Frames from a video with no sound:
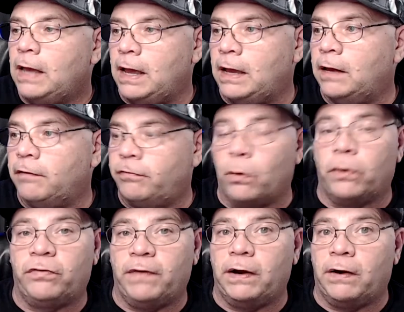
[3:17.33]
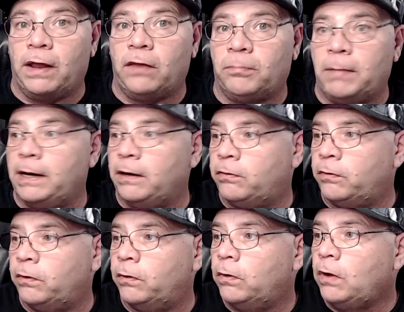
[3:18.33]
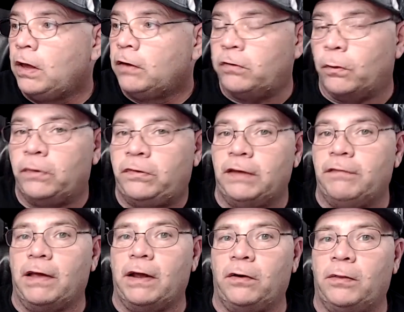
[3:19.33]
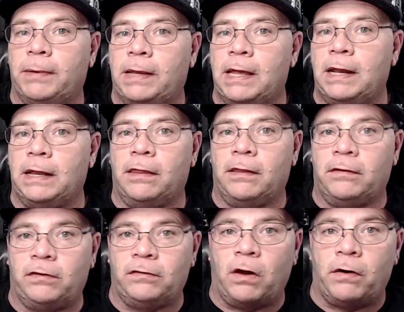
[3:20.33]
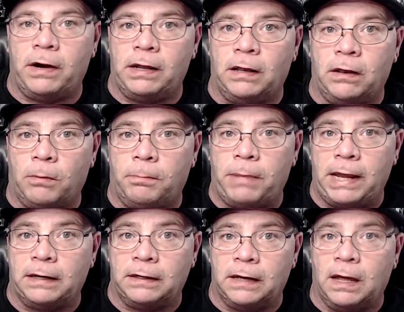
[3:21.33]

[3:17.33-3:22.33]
And, of course, Vader has made it through. So we see Vader at the beginning of this. He's already a little banged